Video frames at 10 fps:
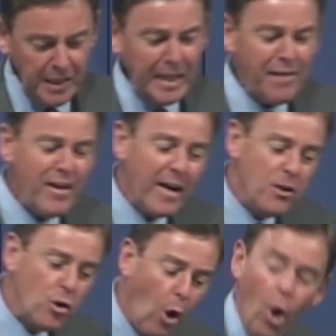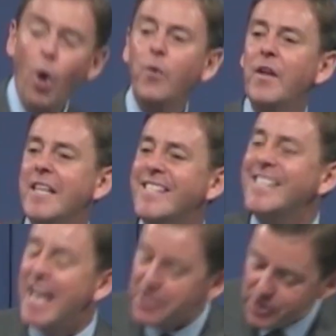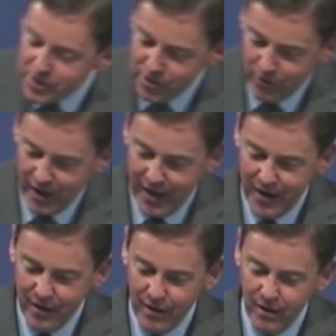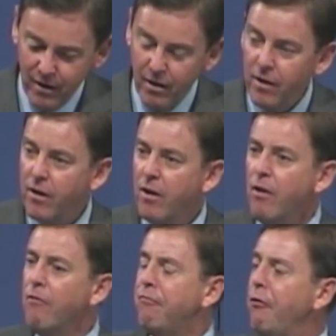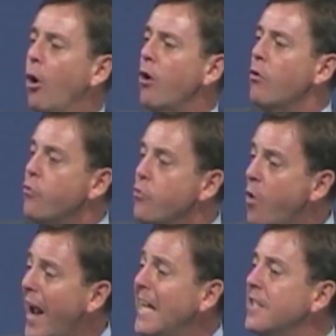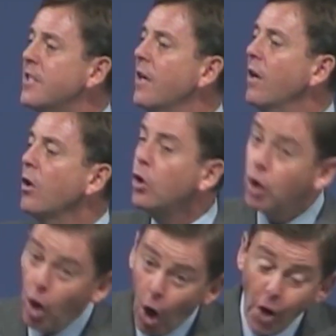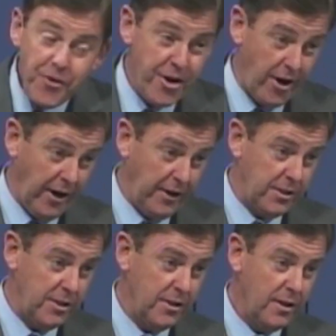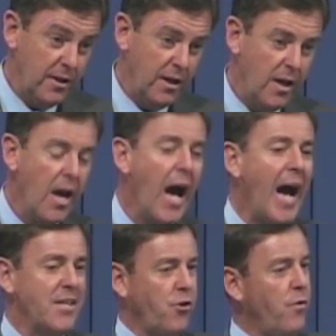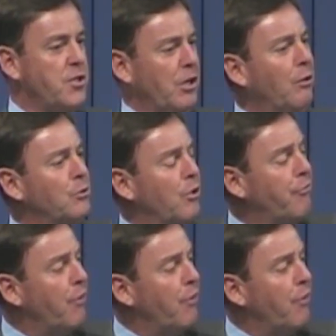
giving us all that is necessary for right conduct as a result of